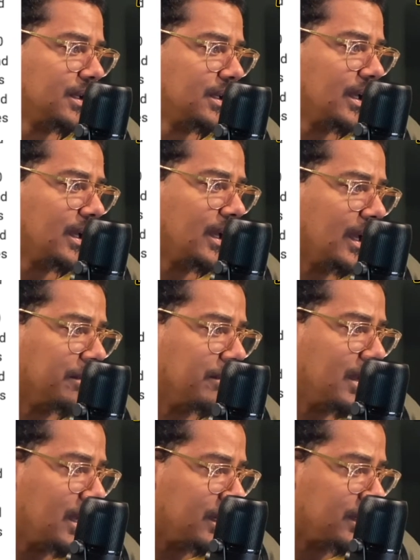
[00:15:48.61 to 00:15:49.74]
and
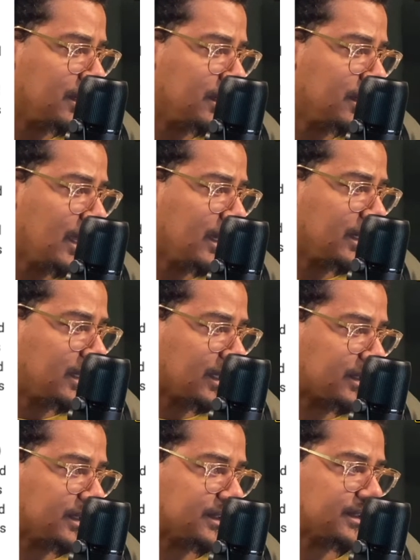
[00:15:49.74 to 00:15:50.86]
men and kicked
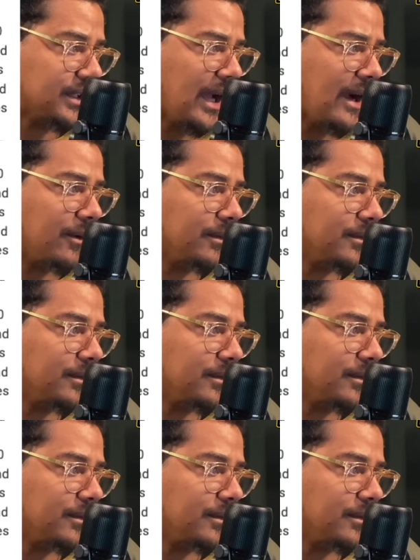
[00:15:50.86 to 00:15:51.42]
us out.